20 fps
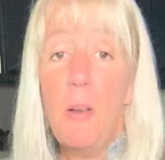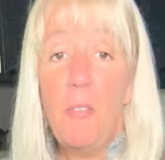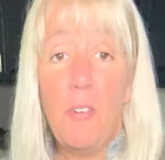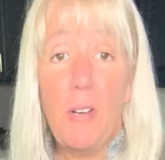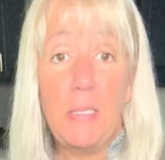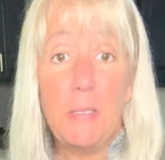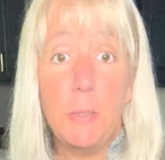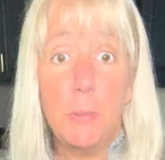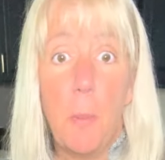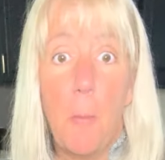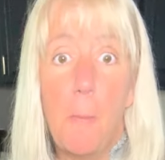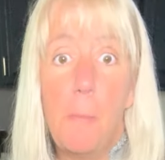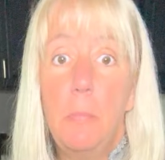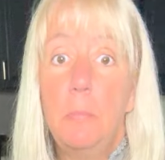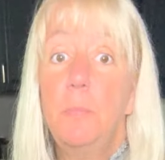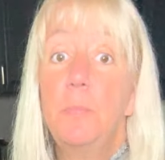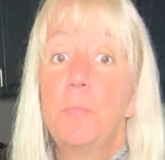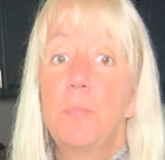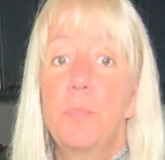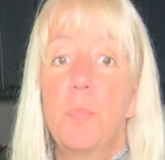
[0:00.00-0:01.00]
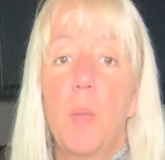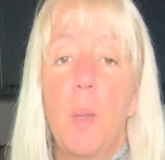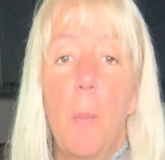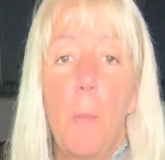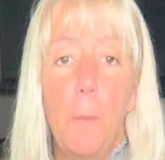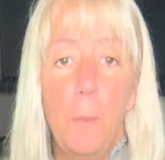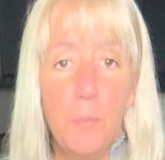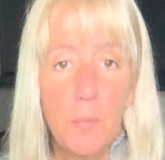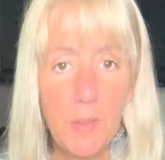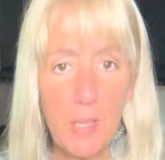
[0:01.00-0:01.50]
friends,
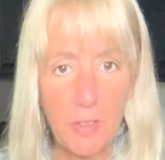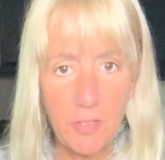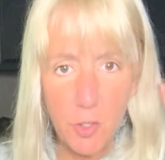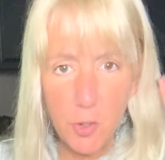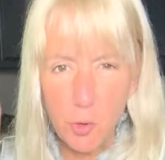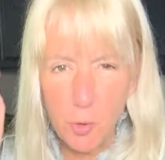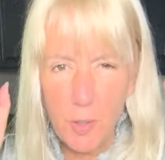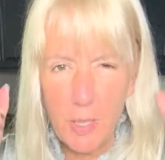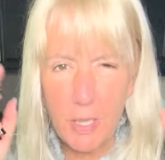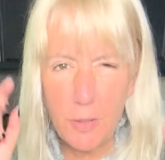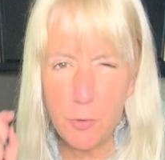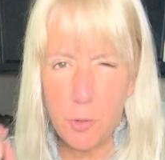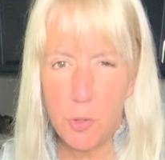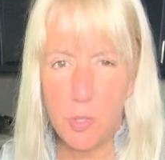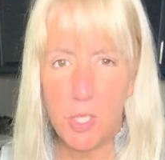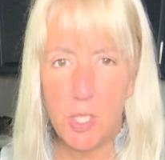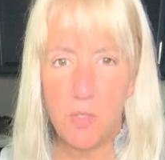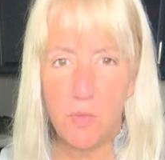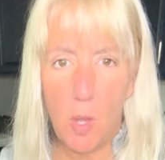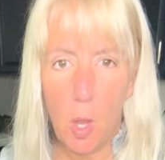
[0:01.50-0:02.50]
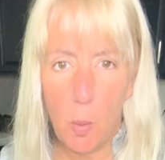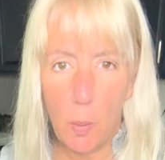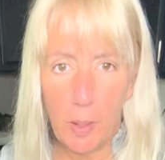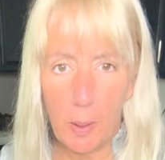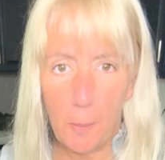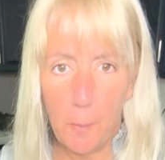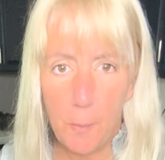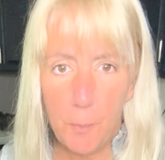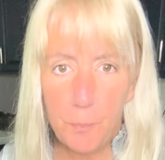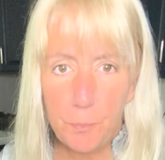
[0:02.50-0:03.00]
get those creative juices flowing.
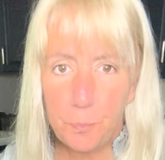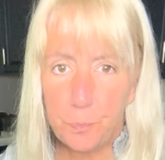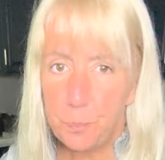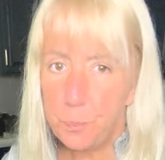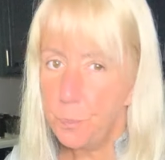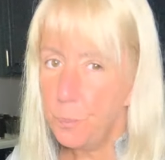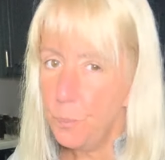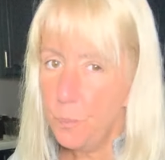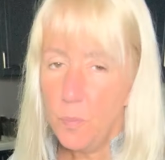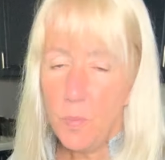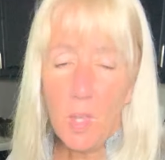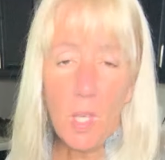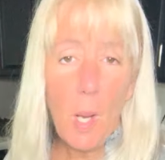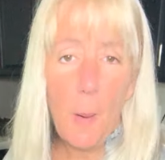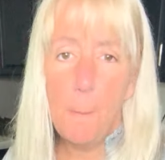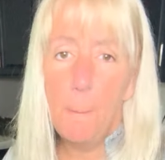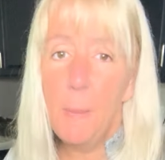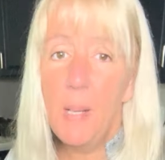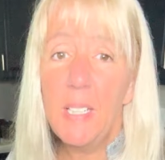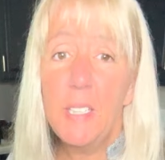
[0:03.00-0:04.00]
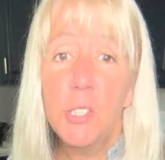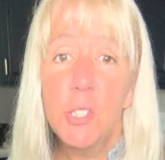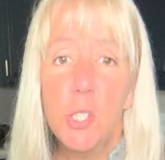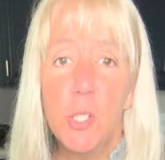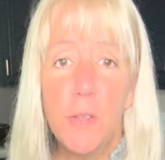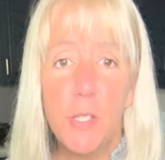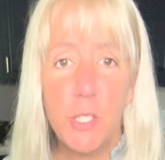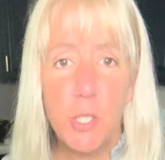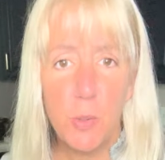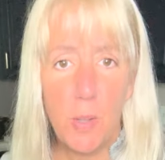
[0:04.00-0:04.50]
Make sure
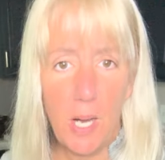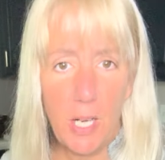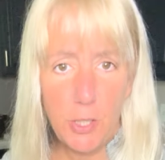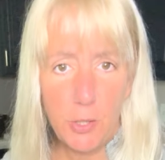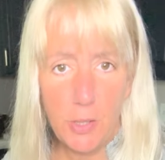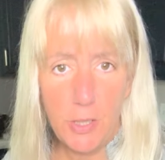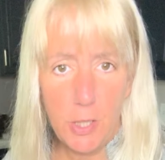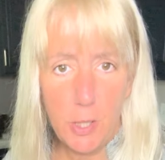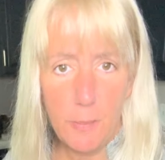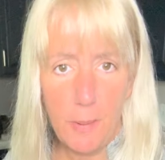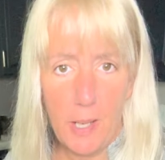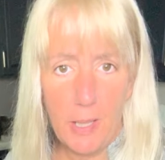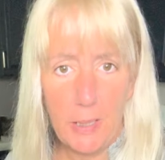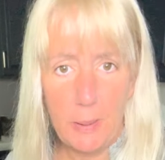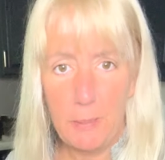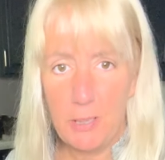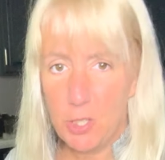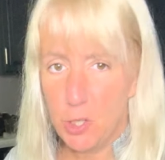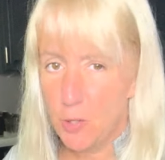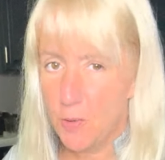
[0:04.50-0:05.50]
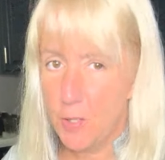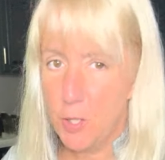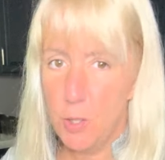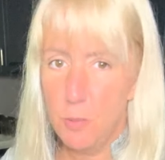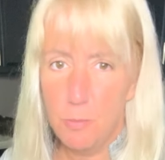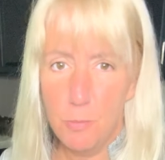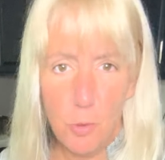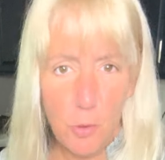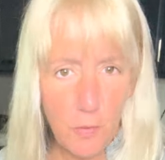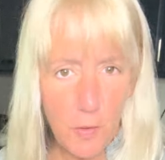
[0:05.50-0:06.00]
that you hydrate your body. Make sure that you
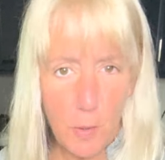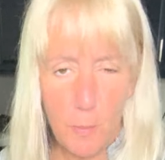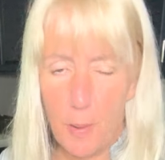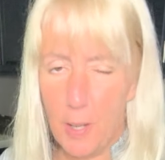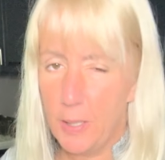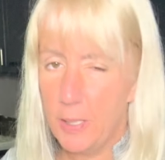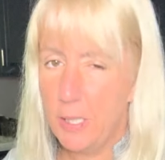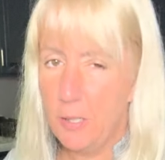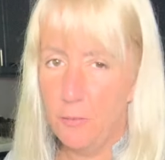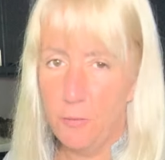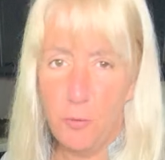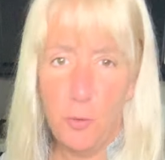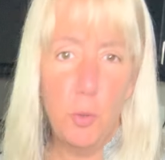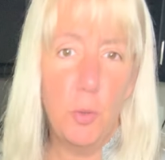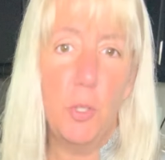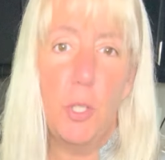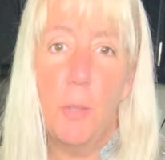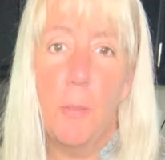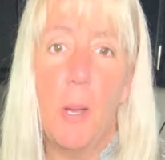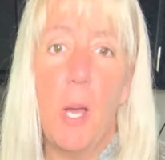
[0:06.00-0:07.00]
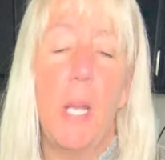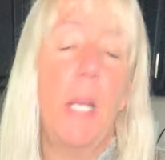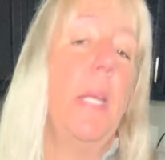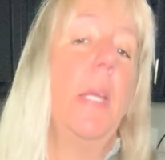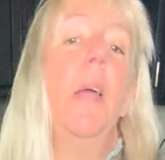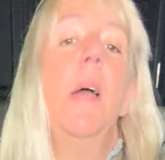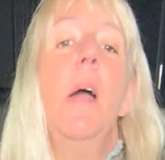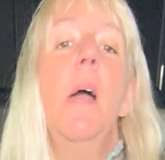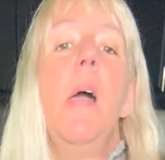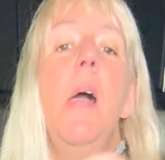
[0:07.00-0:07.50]
move your body and fuel your body,
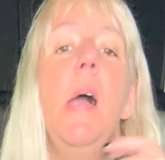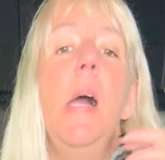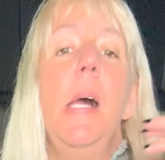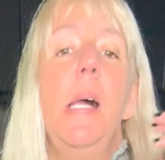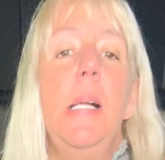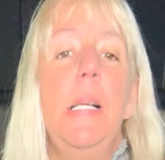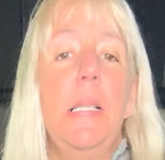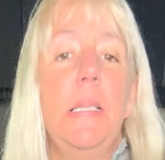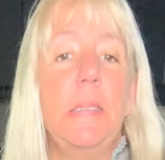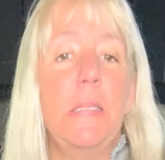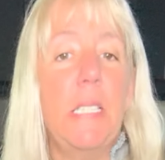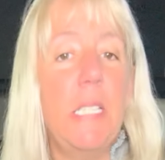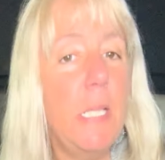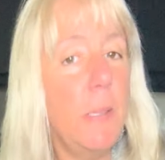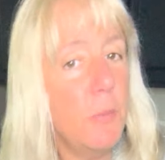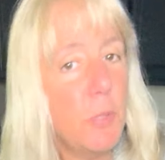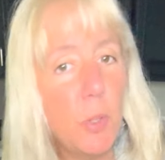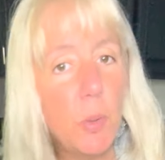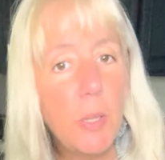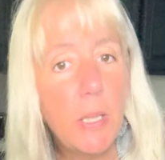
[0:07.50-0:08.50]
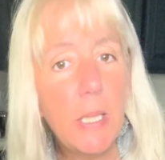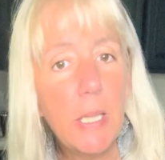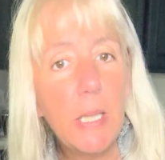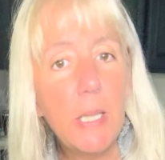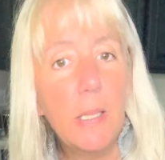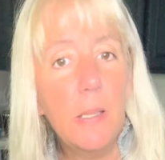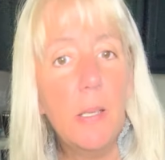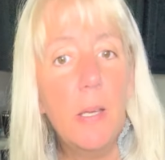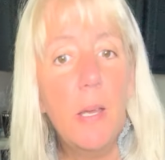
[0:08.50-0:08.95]
and keep tuning in.